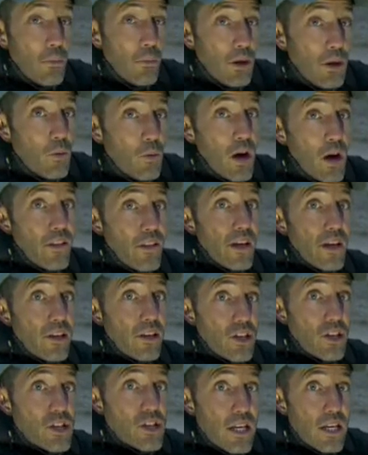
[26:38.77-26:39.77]
well be why they
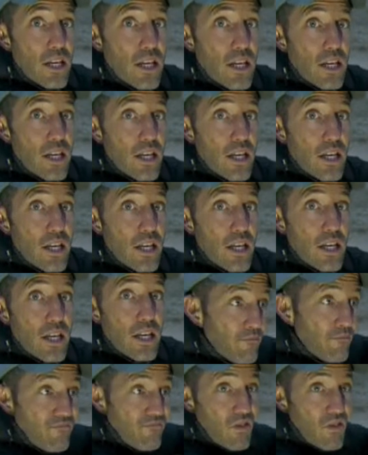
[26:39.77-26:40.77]
initially came north,
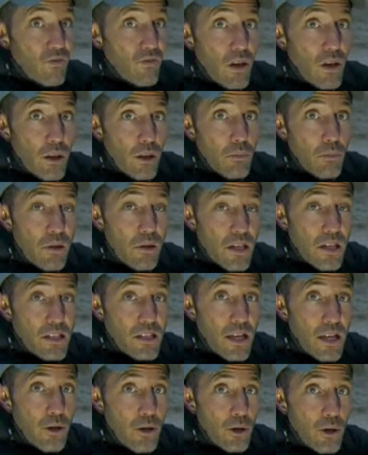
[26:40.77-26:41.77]
found the
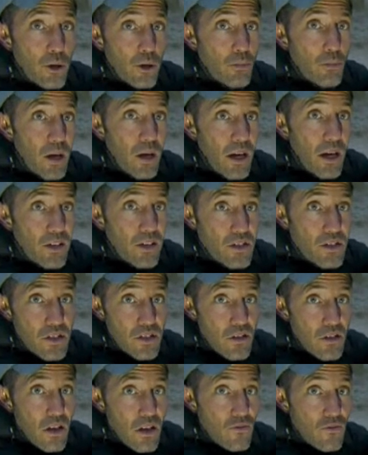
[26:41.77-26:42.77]
place unoccupied, and
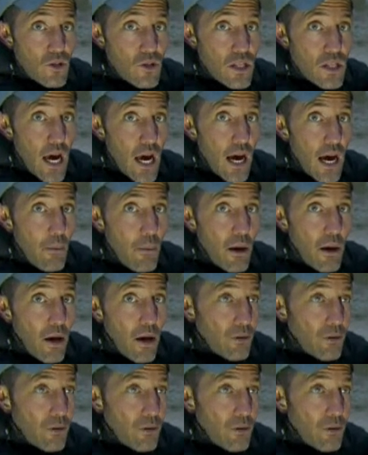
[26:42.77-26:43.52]
so they've just hung